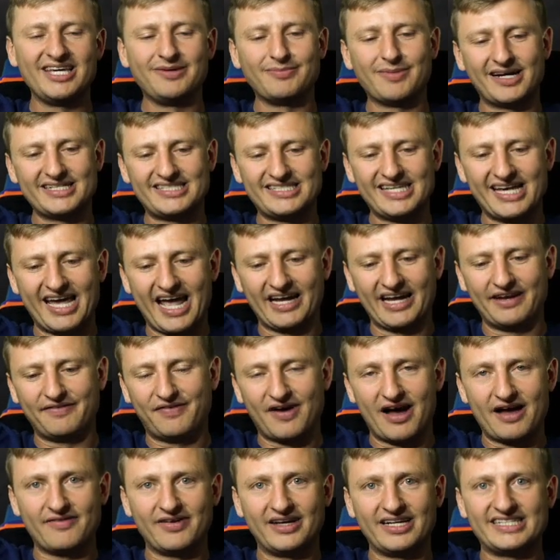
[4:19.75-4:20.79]
You might see
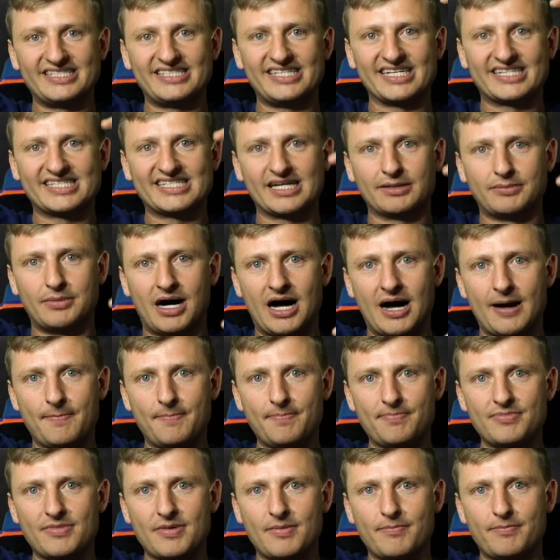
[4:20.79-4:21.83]
eighty-five, eighty-six come
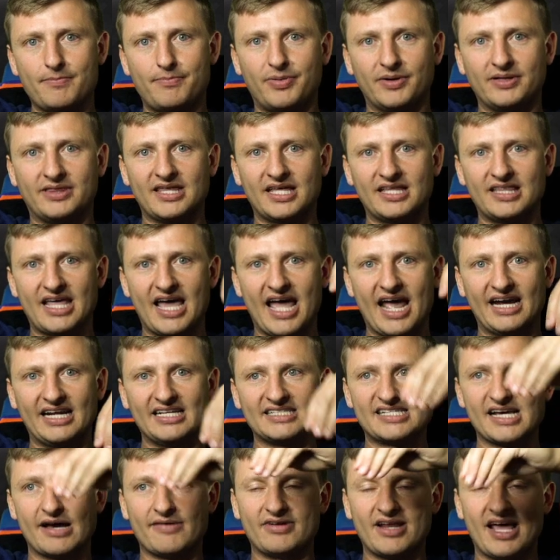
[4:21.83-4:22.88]
up, but then the
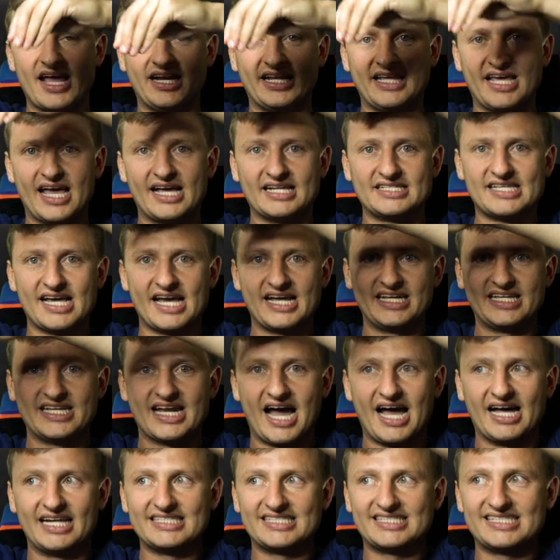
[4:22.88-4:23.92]
eighty-seven, eighty-eights,
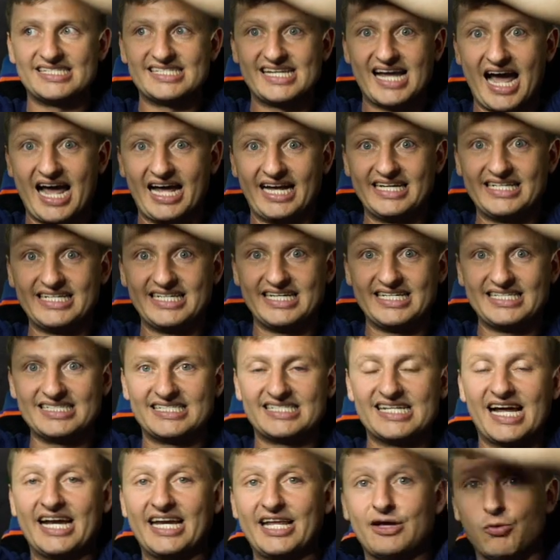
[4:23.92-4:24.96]
eighty-nines,
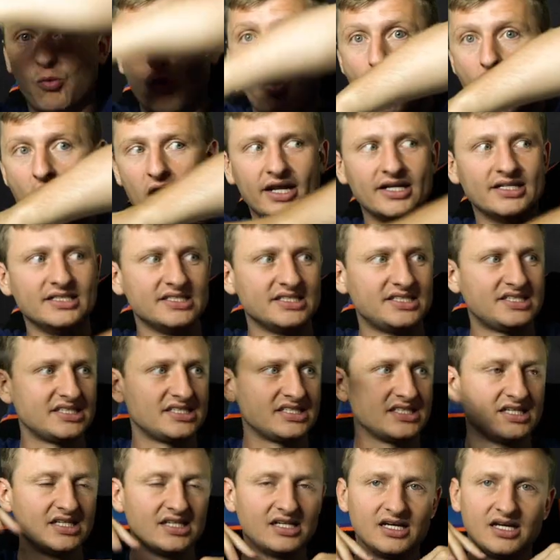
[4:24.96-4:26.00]
nineties,
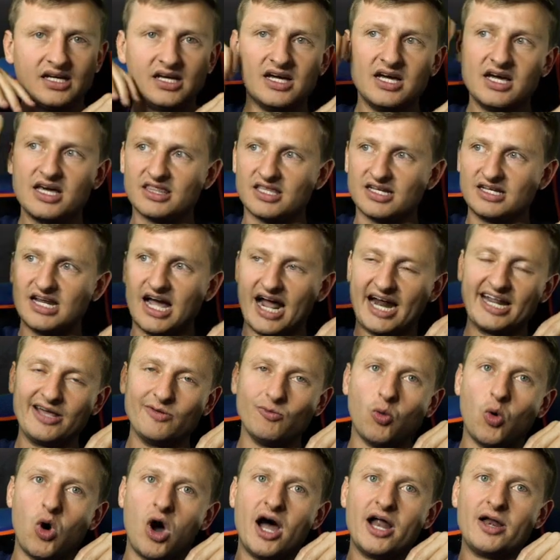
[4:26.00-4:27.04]
ninety-ones, the
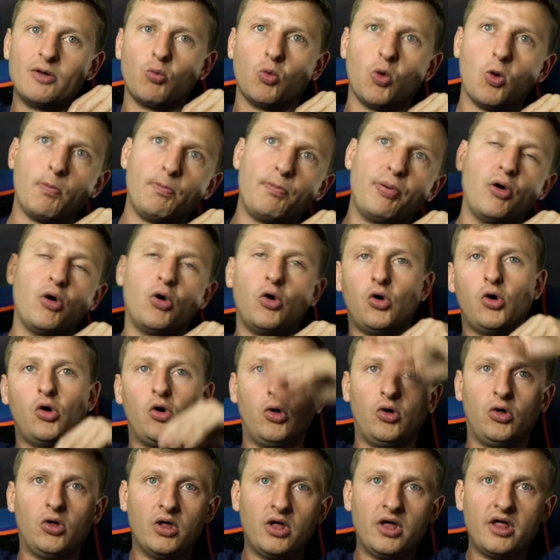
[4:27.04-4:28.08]
ninety-one will
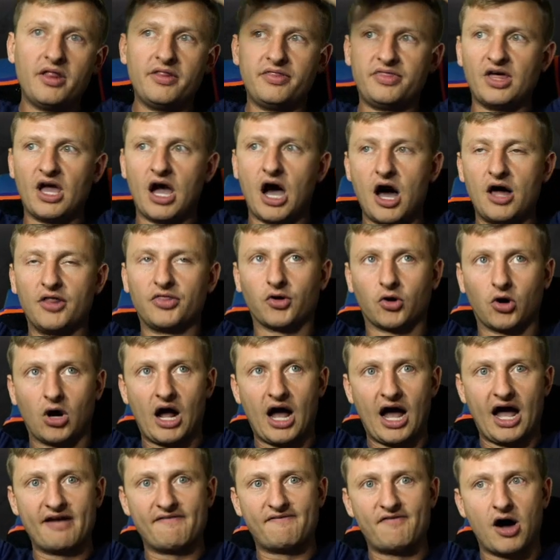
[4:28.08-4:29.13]
pull the other
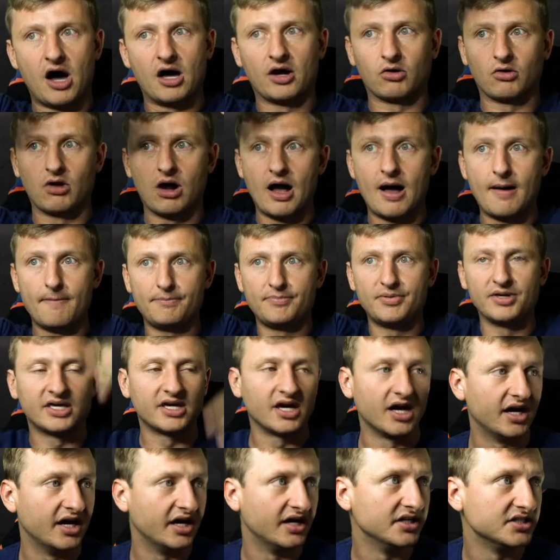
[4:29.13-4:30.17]
high fodder up,
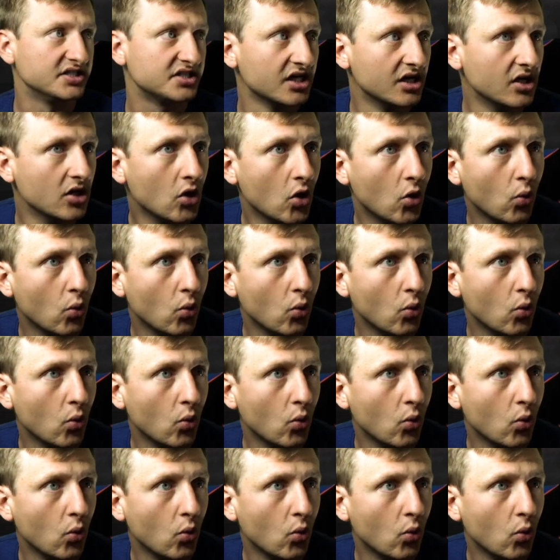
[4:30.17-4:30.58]
because